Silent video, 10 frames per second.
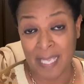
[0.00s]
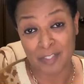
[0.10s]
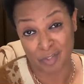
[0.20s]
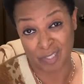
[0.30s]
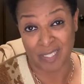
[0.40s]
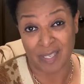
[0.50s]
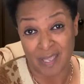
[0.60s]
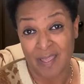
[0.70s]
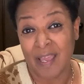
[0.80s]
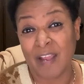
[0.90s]
Actually,
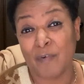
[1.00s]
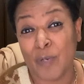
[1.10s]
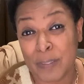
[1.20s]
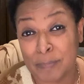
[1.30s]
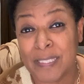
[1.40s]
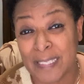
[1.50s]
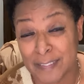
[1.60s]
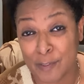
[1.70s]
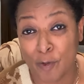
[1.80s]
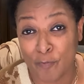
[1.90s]
I've already
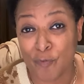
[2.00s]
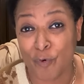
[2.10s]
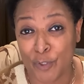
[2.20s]
planned it all for